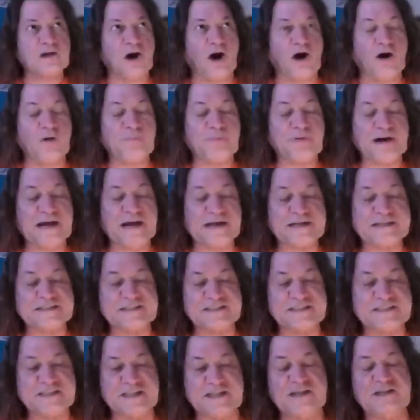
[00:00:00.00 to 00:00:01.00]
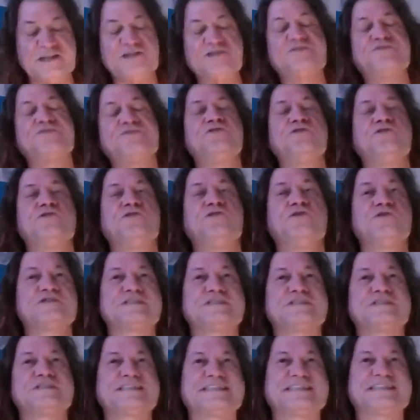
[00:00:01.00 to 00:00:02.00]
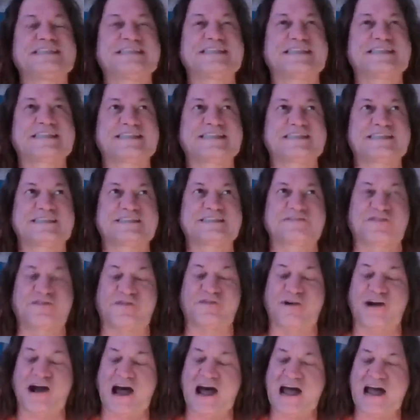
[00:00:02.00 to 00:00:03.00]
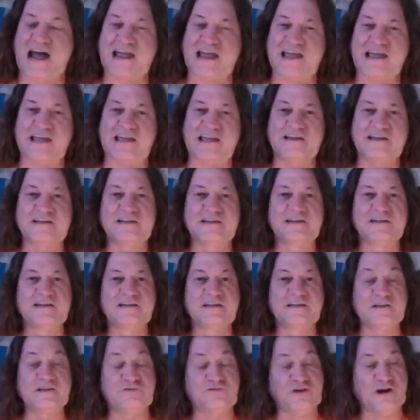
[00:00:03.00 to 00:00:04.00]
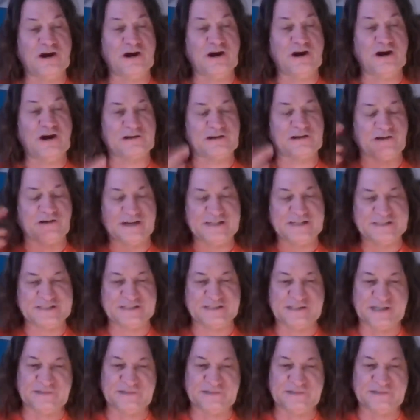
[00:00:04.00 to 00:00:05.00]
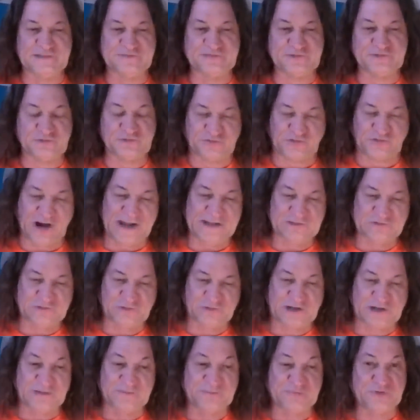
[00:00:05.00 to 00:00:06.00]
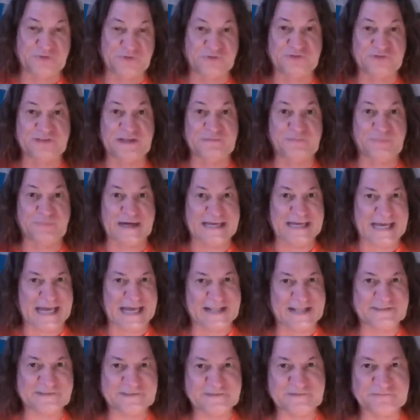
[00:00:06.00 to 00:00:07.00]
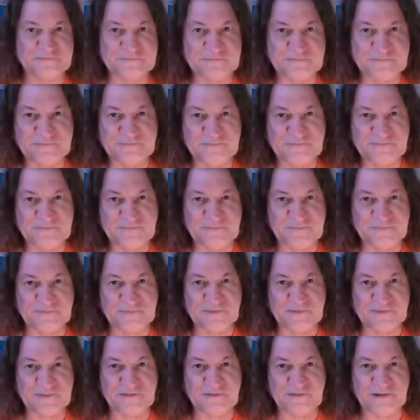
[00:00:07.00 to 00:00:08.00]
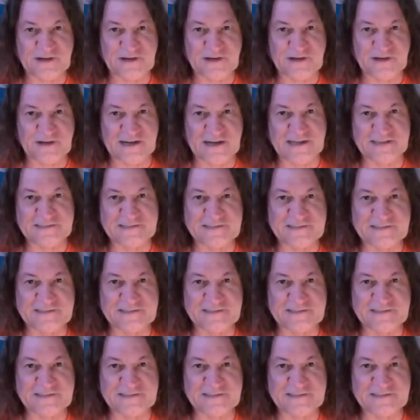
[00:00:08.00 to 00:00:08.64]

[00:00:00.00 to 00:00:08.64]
complex if you try, if you are crazy enough to try to compute them by hand, right?